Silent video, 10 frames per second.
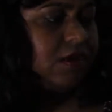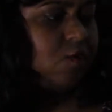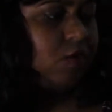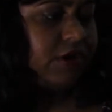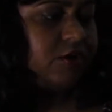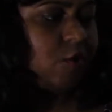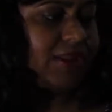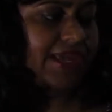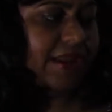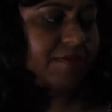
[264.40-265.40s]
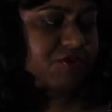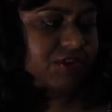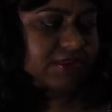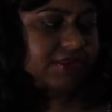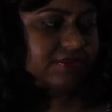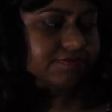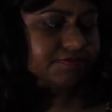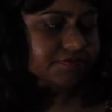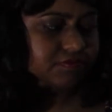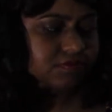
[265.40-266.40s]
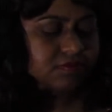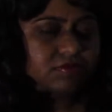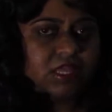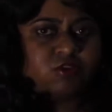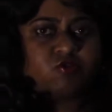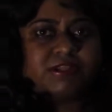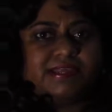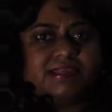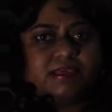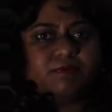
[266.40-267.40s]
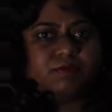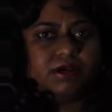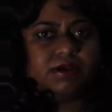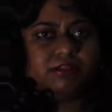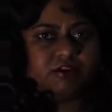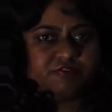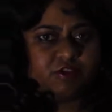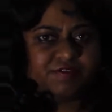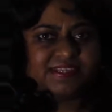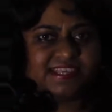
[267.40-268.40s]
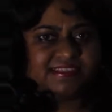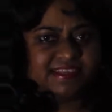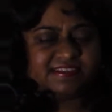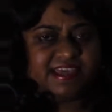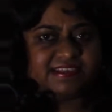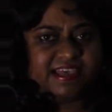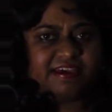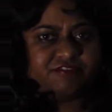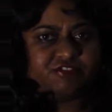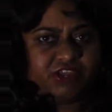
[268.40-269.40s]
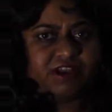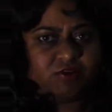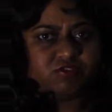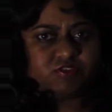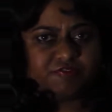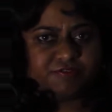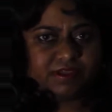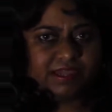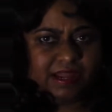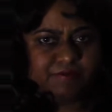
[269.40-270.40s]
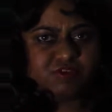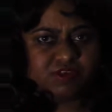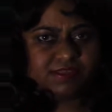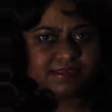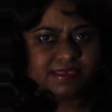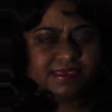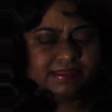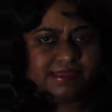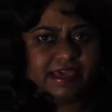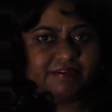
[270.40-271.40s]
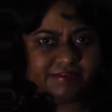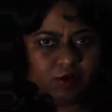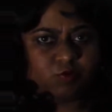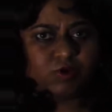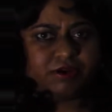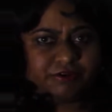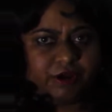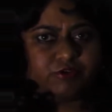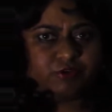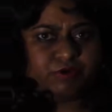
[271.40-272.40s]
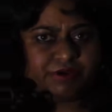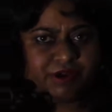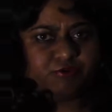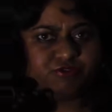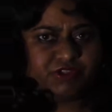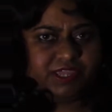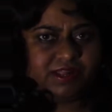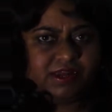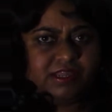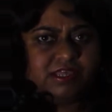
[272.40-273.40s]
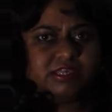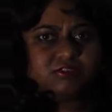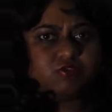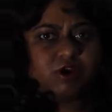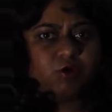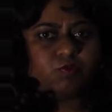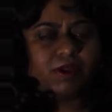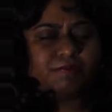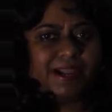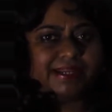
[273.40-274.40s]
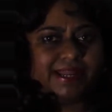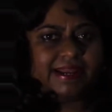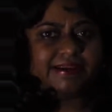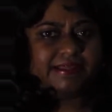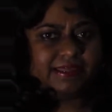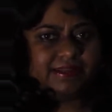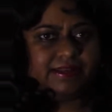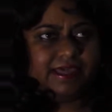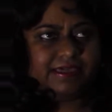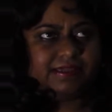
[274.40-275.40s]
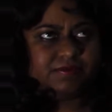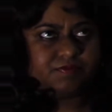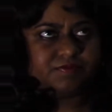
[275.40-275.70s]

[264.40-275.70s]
what are rolling admissions? Usually a lot of universities these days have 3 rounds of admissions. They have round 1, round 2 and round 3. So round 1 might end in like,